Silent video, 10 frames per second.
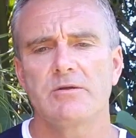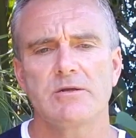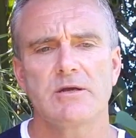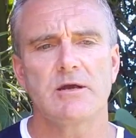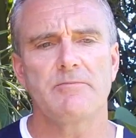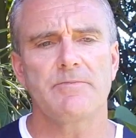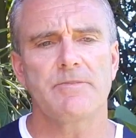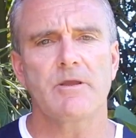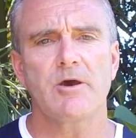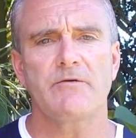
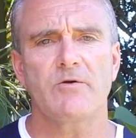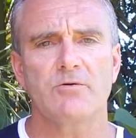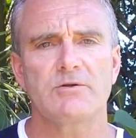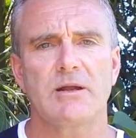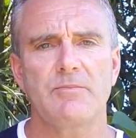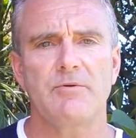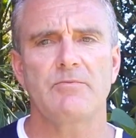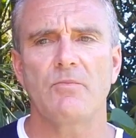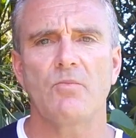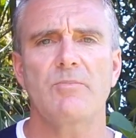code of conduct, but
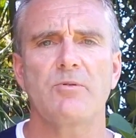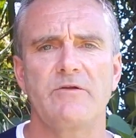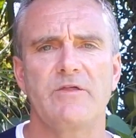we believe